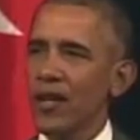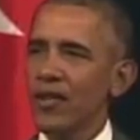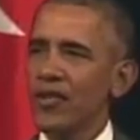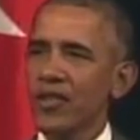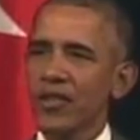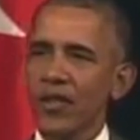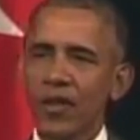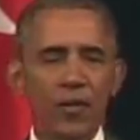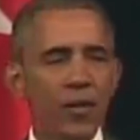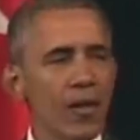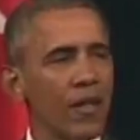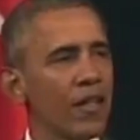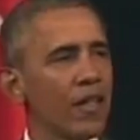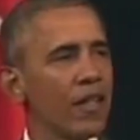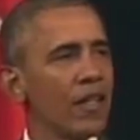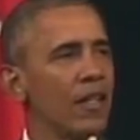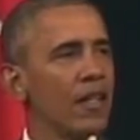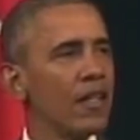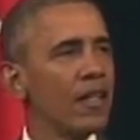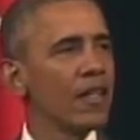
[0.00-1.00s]
children
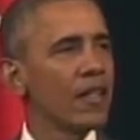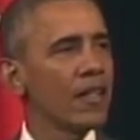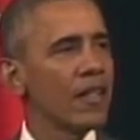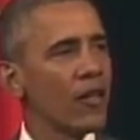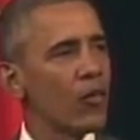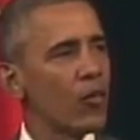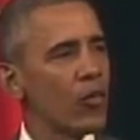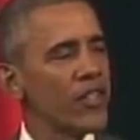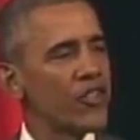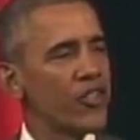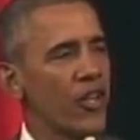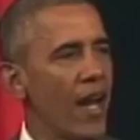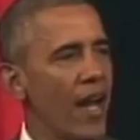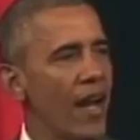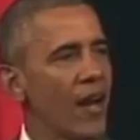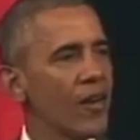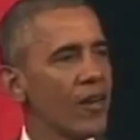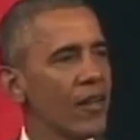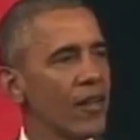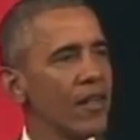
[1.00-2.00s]
can reach
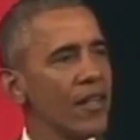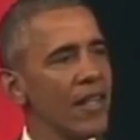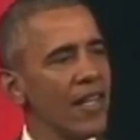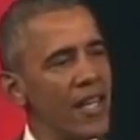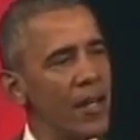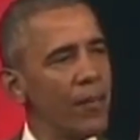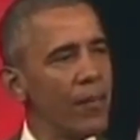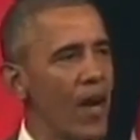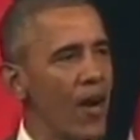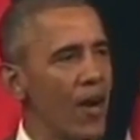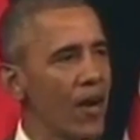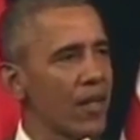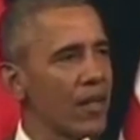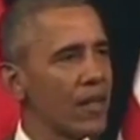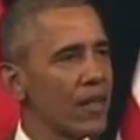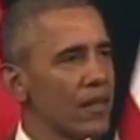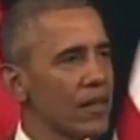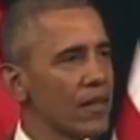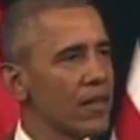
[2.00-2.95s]
higher in America.